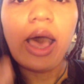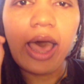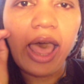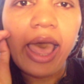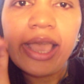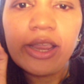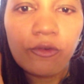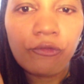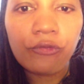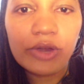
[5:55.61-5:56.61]
I
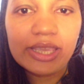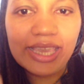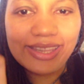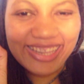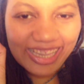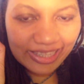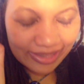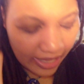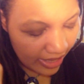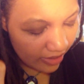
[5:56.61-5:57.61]
freaking
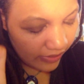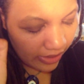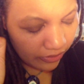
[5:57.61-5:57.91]
love